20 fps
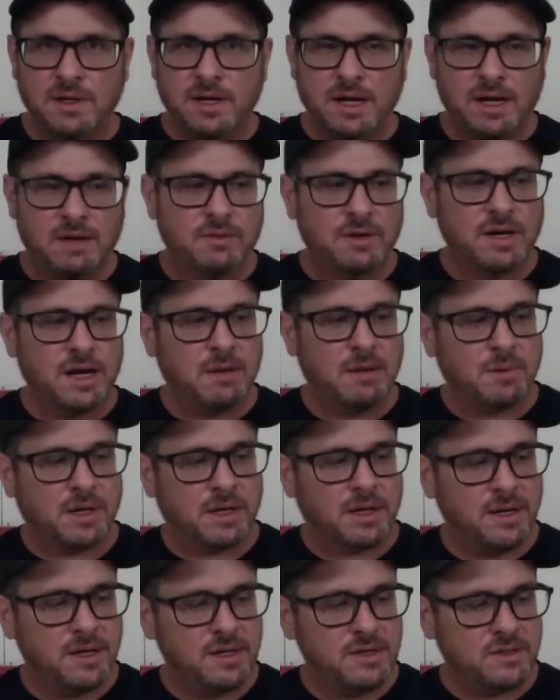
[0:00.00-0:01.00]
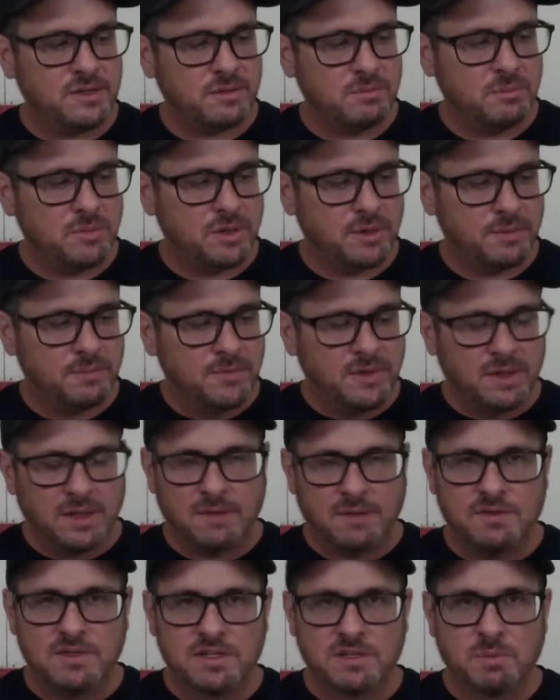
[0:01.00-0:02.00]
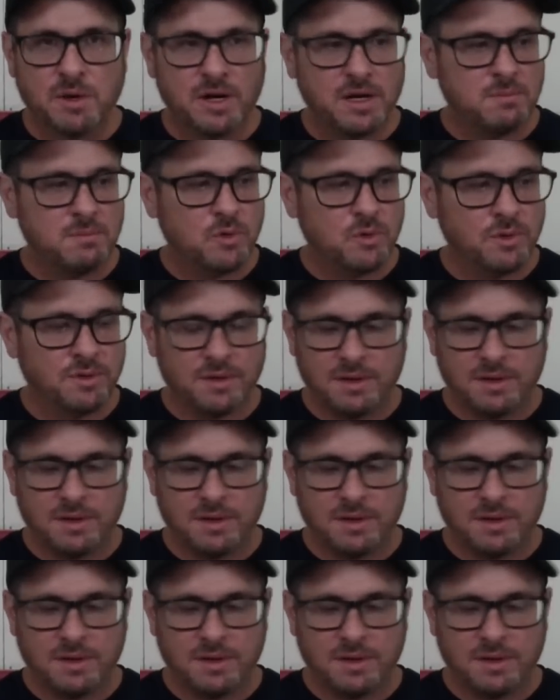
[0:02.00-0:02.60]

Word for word: every application. But if you're spraying more